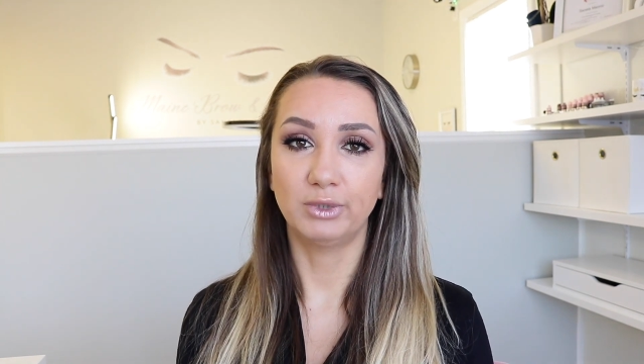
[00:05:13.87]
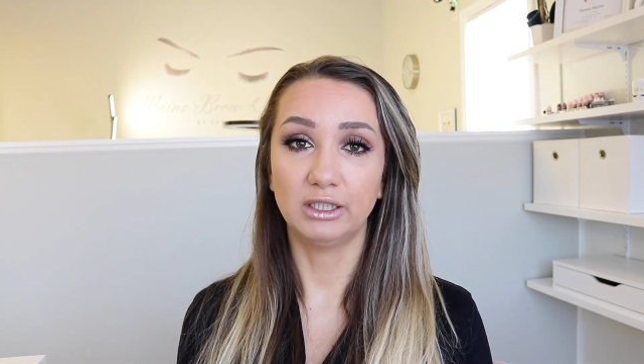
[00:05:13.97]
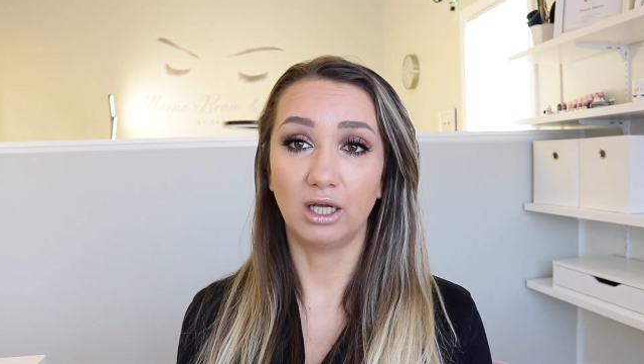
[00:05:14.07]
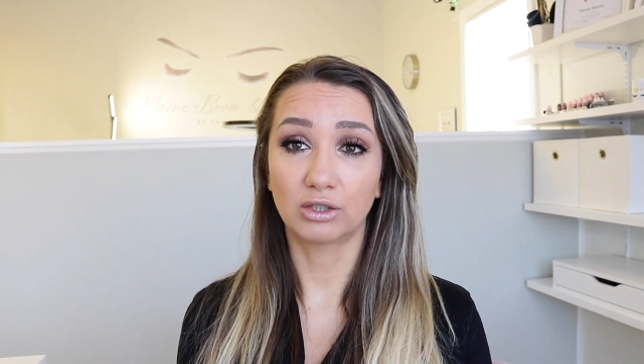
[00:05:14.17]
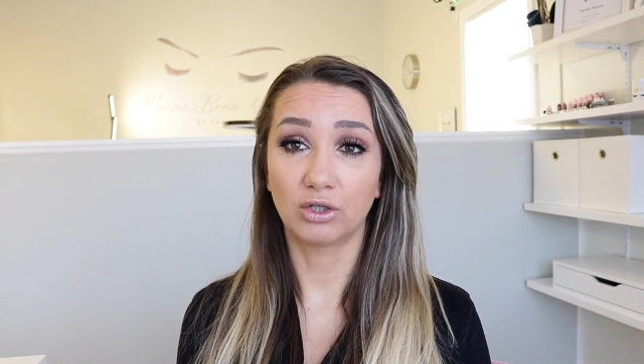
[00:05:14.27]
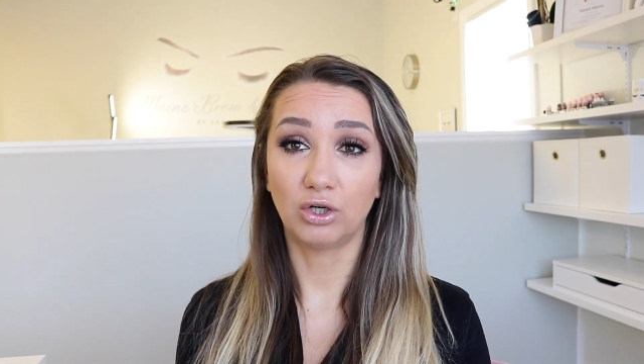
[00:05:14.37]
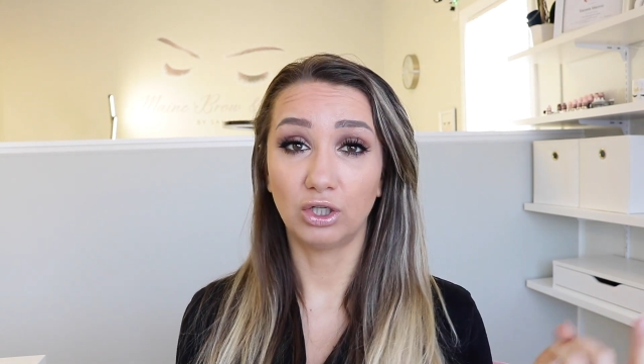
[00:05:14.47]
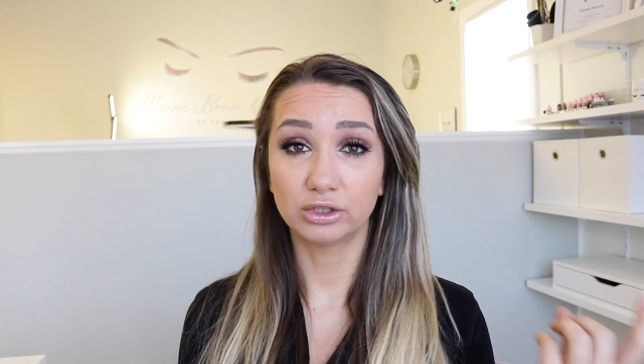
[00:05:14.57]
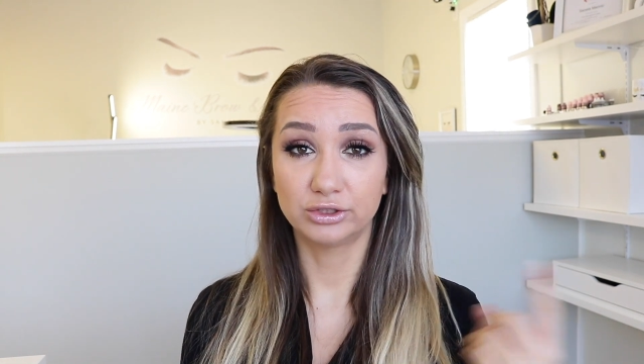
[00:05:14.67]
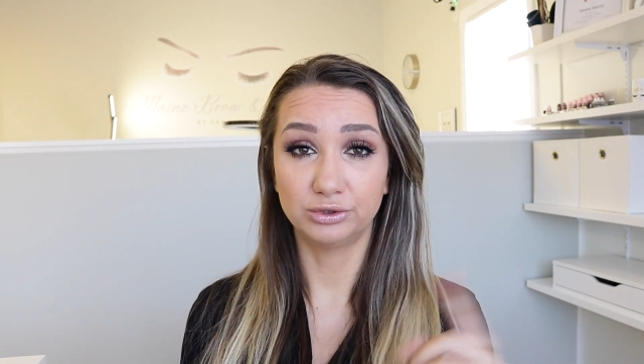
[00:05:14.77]
any
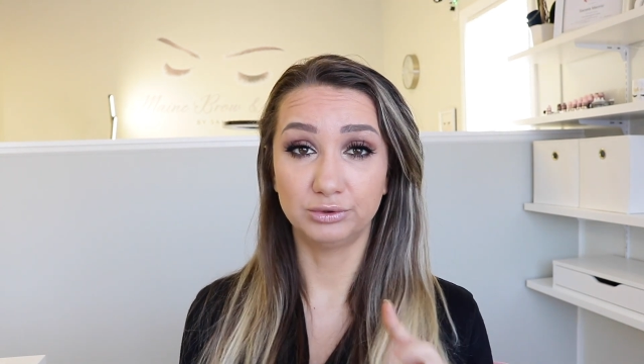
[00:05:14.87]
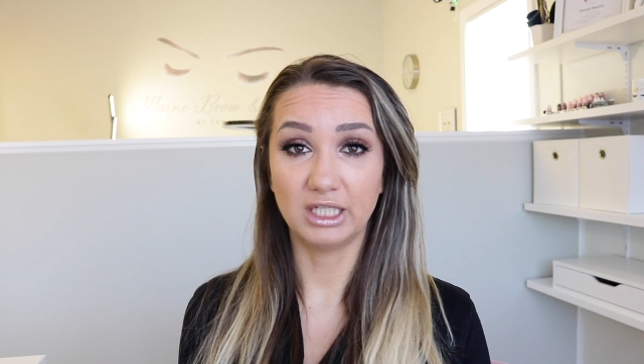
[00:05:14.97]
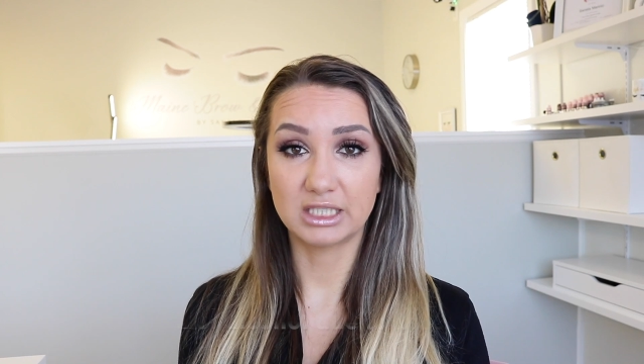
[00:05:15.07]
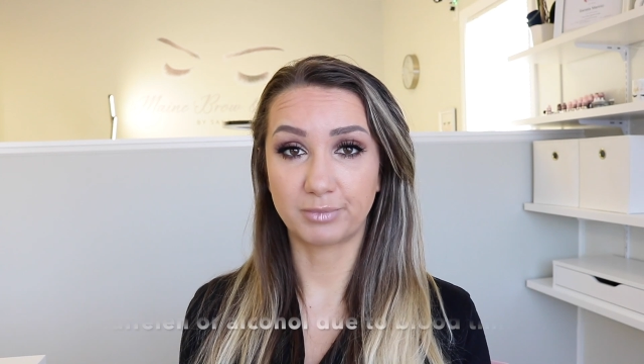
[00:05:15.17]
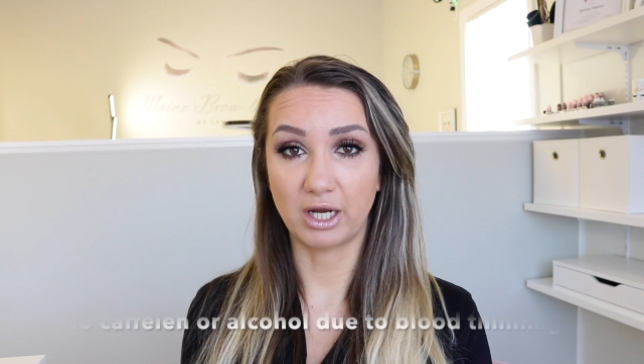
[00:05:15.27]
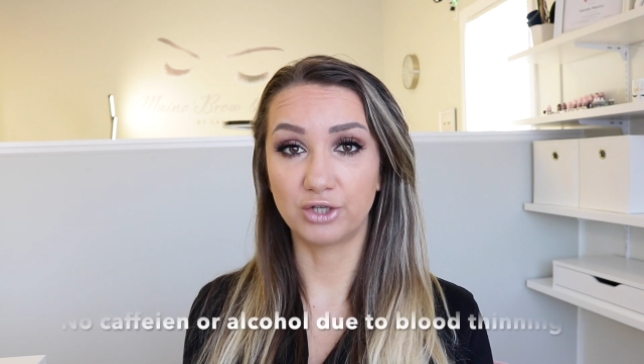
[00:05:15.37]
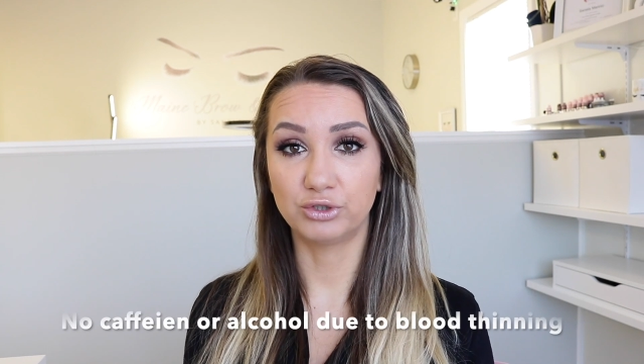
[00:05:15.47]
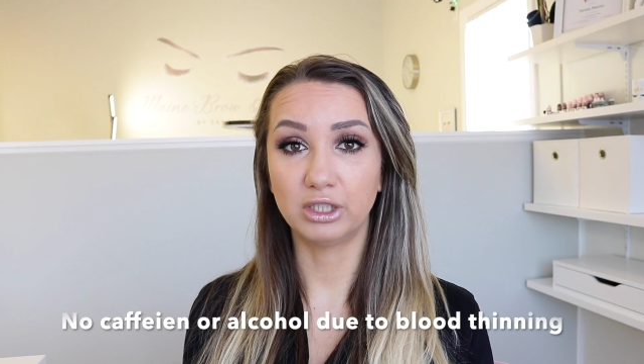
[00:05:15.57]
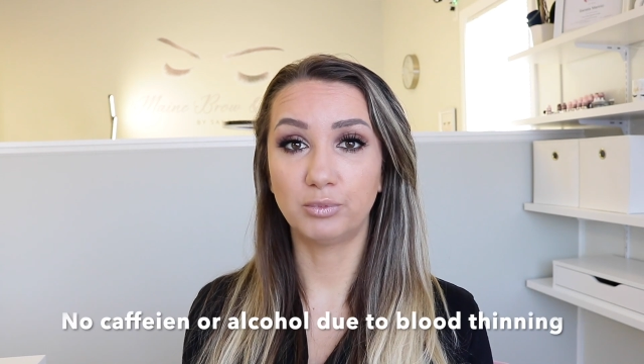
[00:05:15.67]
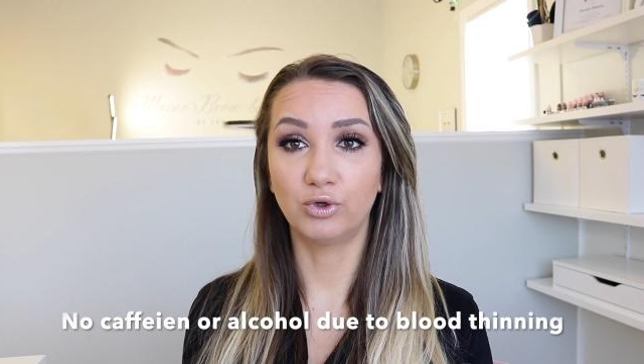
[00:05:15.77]
alcohol 2 days prior to
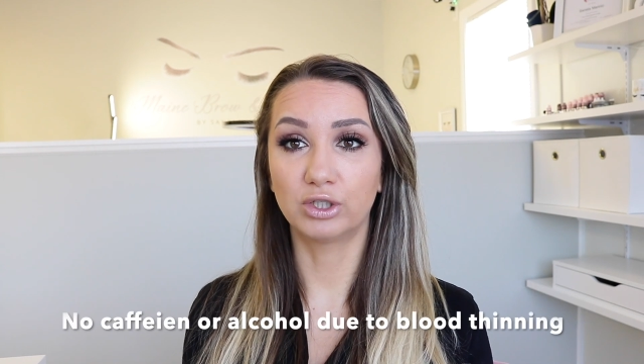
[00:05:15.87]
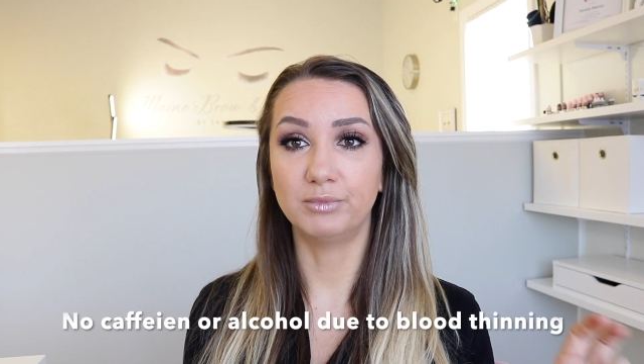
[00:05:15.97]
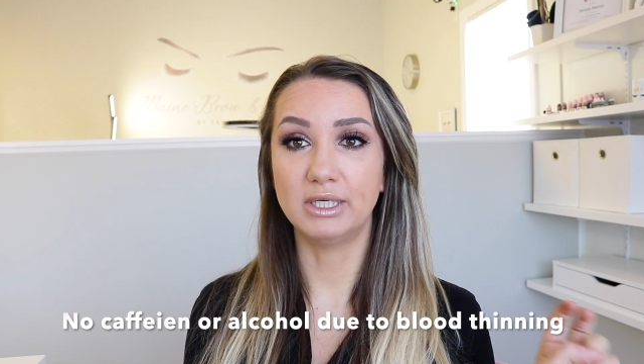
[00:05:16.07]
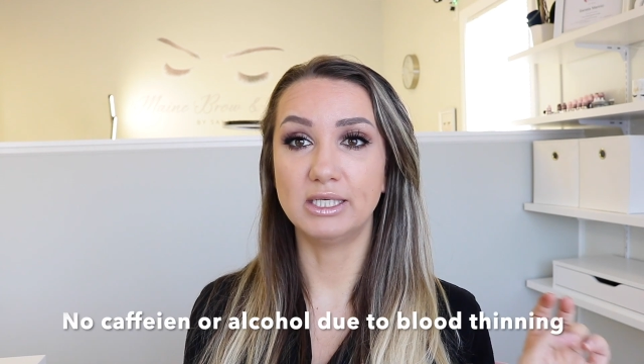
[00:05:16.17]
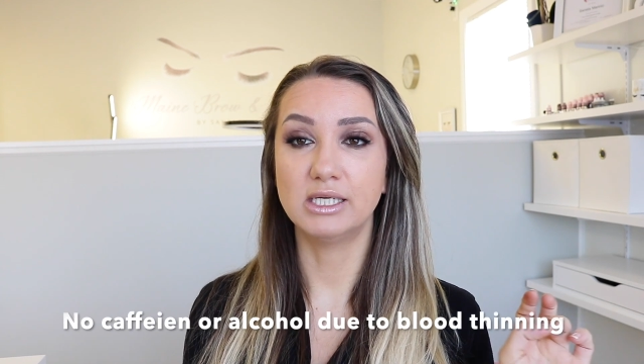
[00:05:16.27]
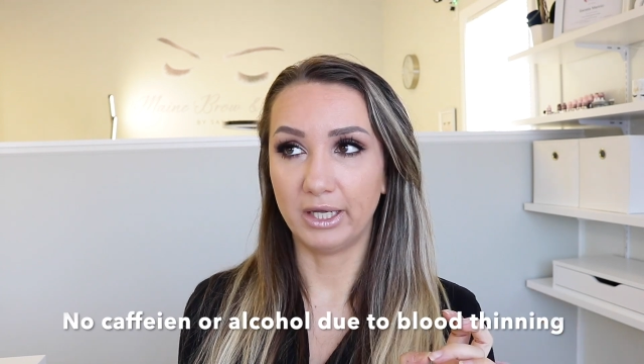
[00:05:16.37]
the appointment,